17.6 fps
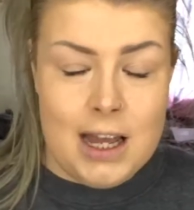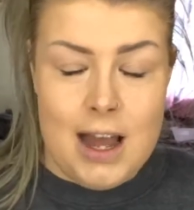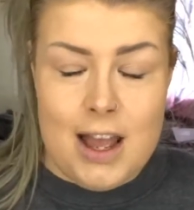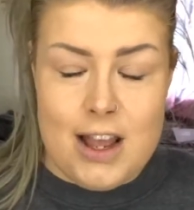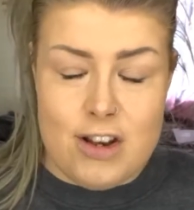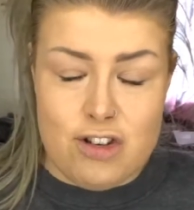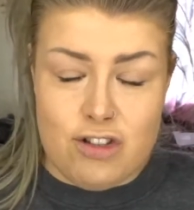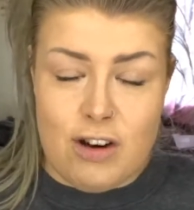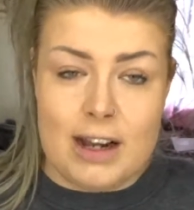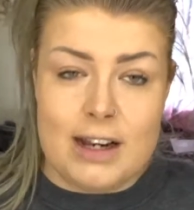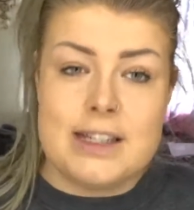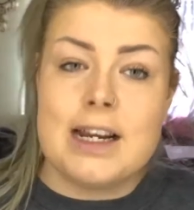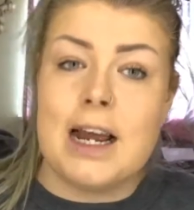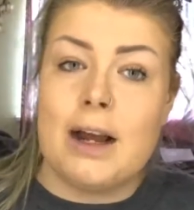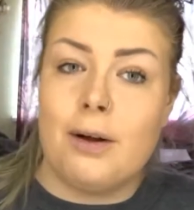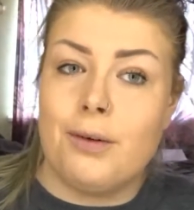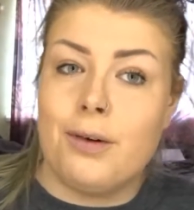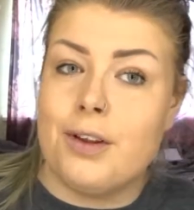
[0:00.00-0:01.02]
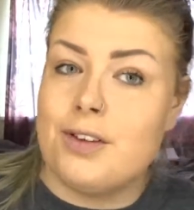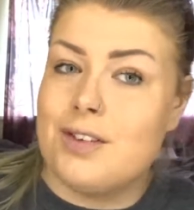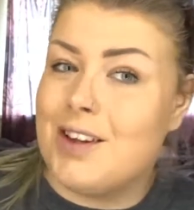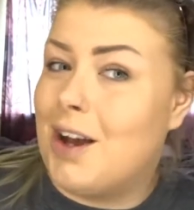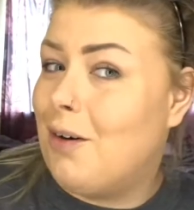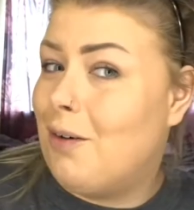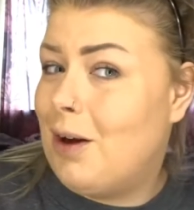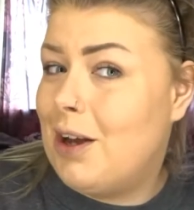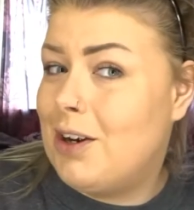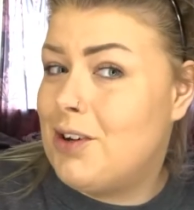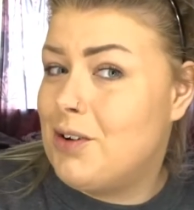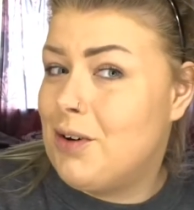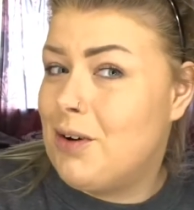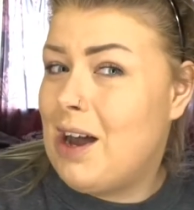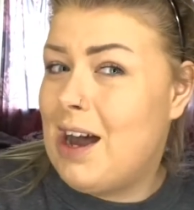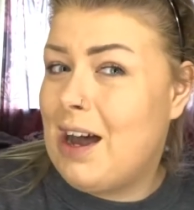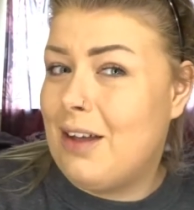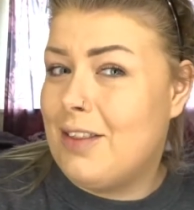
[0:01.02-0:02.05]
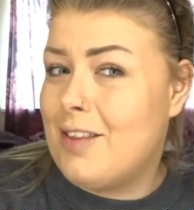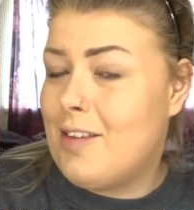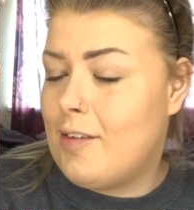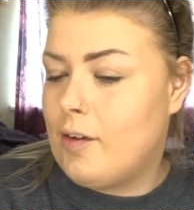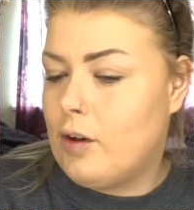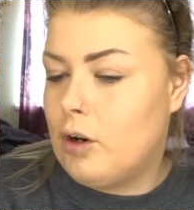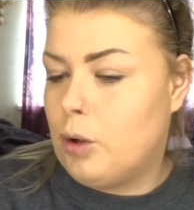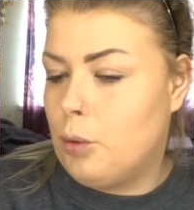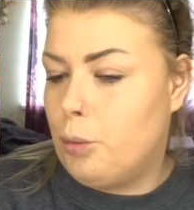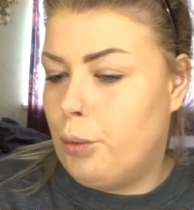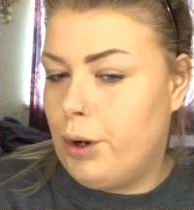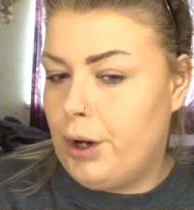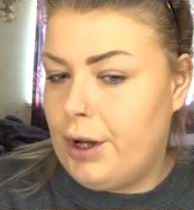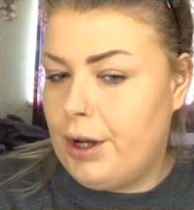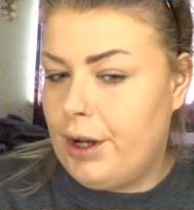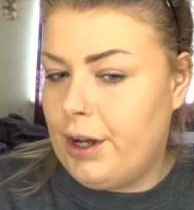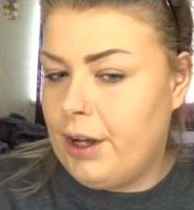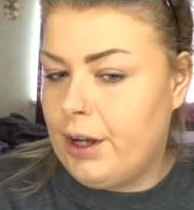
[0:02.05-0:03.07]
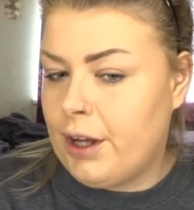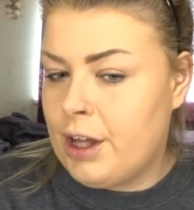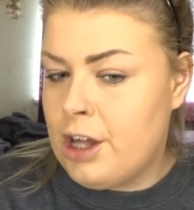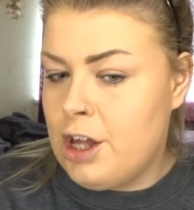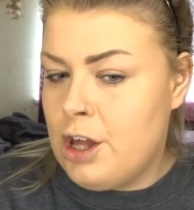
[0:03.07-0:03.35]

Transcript: It's dried down, so I don't know how this is going to work.